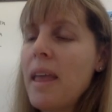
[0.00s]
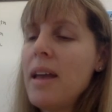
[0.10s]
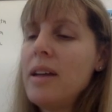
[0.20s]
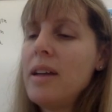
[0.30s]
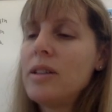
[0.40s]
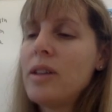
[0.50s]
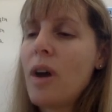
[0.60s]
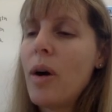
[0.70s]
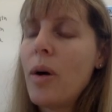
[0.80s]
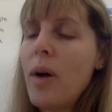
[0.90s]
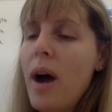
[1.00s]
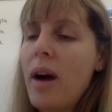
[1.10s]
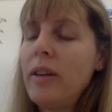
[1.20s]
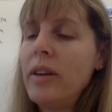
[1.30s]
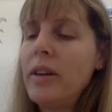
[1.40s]
So our
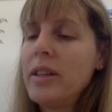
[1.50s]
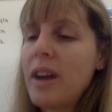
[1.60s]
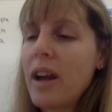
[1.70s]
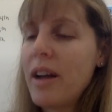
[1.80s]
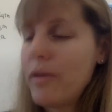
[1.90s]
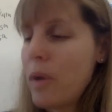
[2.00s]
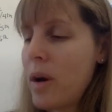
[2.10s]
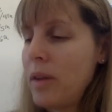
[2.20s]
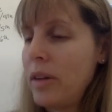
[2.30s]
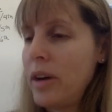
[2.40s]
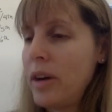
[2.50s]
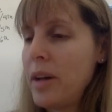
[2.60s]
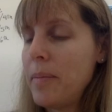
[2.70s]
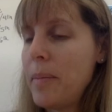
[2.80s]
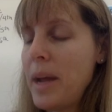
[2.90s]
learning target for learning
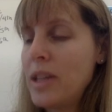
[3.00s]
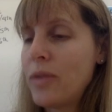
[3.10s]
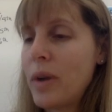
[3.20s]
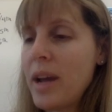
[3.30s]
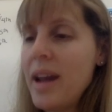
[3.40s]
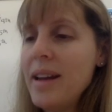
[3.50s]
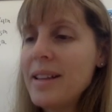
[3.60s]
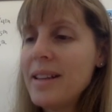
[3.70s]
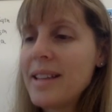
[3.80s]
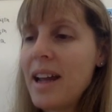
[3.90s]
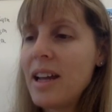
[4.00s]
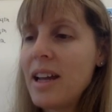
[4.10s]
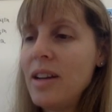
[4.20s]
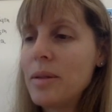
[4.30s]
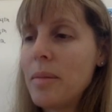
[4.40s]
page 48 is I can use
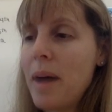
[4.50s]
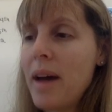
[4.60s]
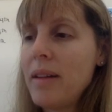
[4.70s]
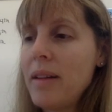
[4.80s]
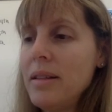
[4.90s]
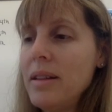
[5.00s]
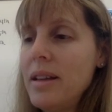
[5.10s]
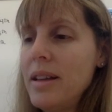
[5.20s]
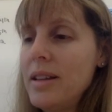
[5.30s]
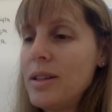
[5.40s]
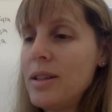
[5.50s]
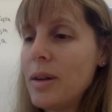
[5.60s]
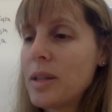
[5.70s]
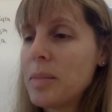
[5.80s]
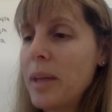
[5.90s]
a model to
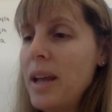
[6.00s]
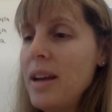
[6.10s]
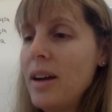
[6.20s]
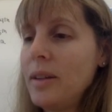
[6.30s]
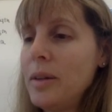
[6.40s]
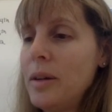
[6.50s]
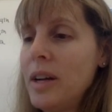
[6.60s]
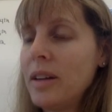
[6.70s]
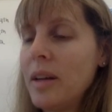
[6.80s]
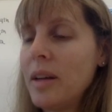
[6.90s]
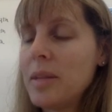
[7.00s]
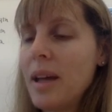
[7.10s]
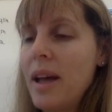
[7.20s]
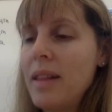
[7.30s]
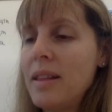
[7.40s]
explain a lunar eclipse.
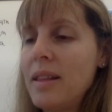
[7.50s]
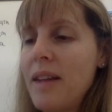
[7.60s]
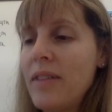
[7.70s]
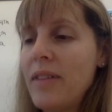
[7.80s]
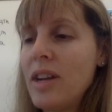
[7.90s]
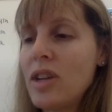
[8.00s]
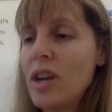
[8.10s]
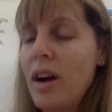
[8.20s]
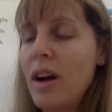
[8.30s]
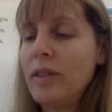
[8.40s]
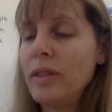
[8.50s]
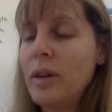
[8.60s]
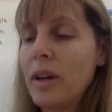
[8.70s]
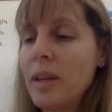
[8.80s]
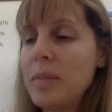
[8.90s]
And the definition of lunar
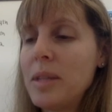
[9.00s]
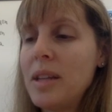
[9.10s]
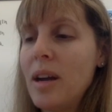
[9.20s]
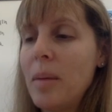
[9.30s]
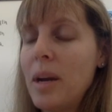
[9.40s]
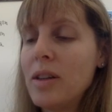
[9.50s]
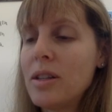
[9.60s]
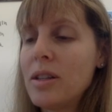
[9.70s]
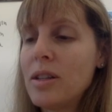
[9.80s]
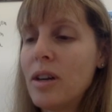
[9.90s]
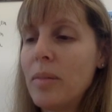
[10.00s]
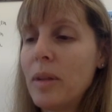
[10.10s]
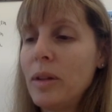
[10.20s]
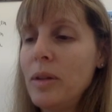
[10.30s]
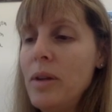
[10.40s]
eclipse is here, but here's the term,
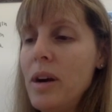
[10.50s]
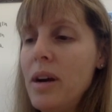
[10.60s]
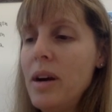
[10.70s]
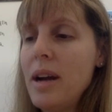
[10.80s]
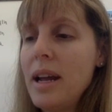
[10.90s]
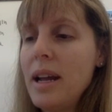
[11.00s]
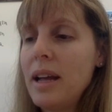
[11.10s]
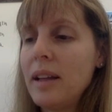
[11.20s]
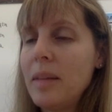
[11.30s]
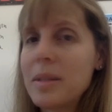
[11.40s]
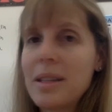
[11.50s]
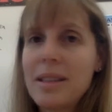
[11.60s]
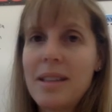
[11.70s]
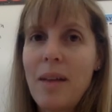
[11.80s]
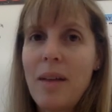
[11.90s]
lunar eclipse. Say
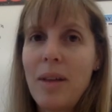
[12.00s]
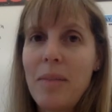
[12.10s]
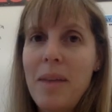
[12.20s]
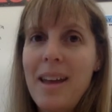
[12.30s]
it with me,